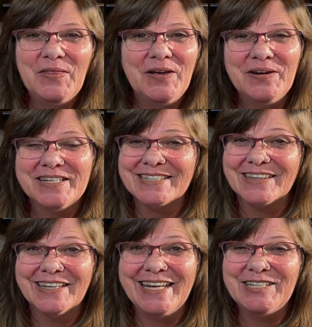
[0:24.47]
There is a
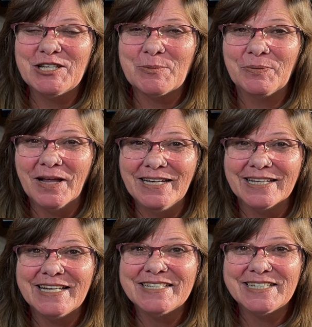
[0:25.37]
link to the
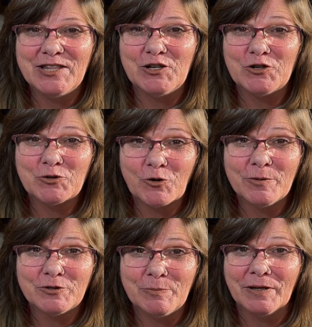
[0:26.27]
playlist in the description